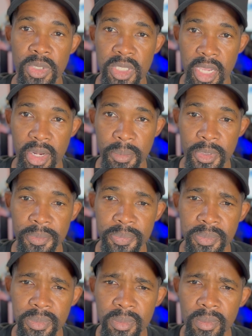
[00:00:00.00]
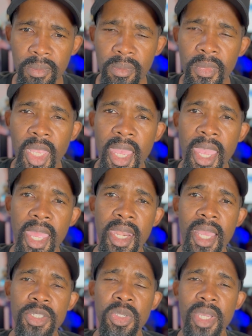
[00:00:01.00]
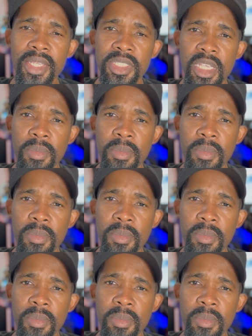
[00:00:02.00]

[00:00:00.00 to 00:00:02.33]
setup. And as you guys see